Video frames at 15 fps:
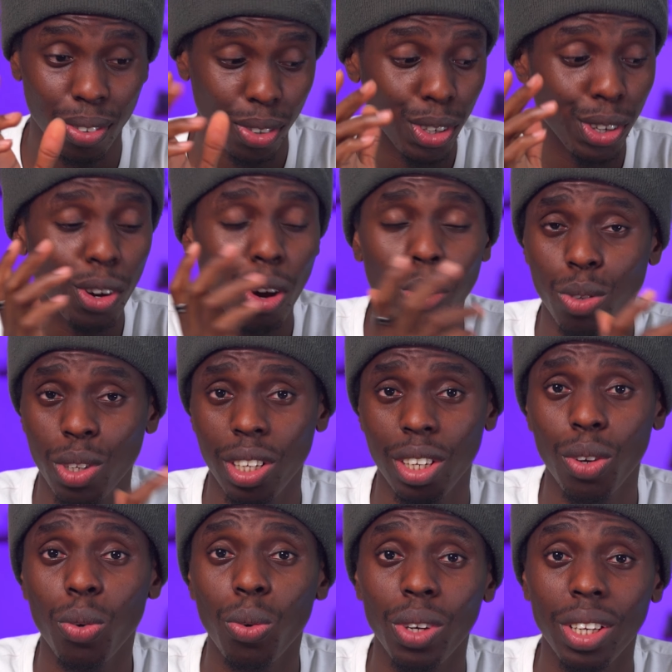So it comes with a
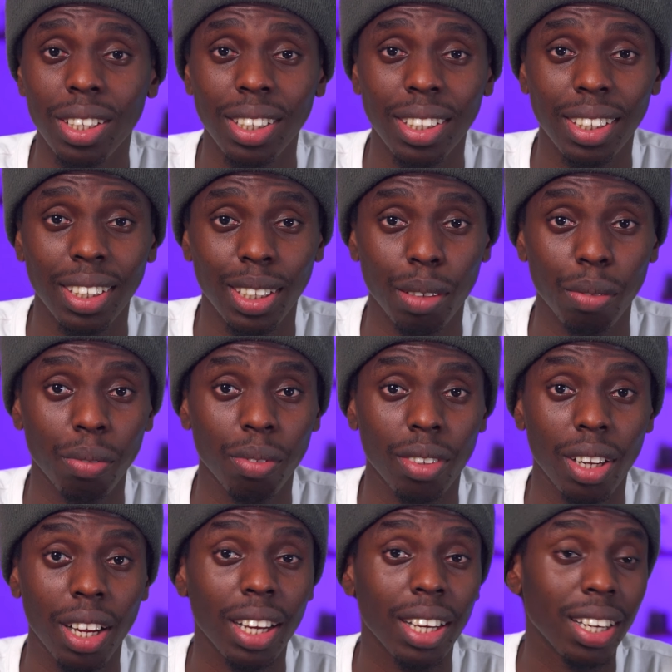cooling system,
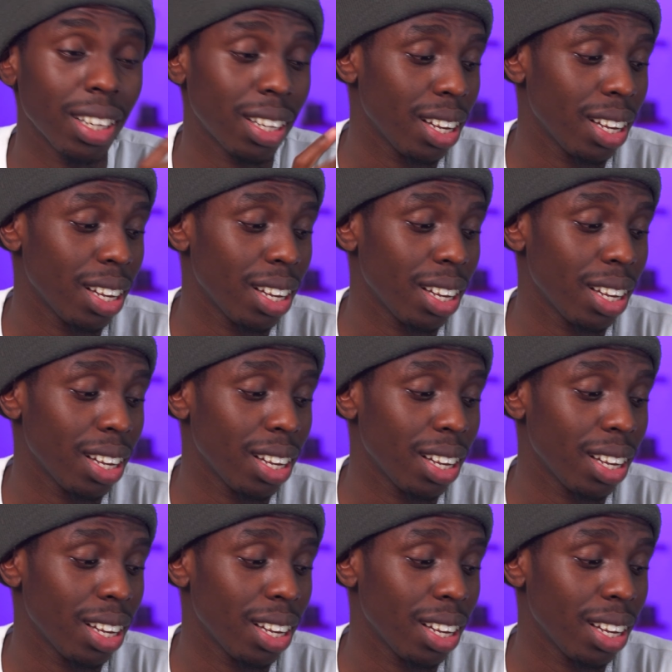like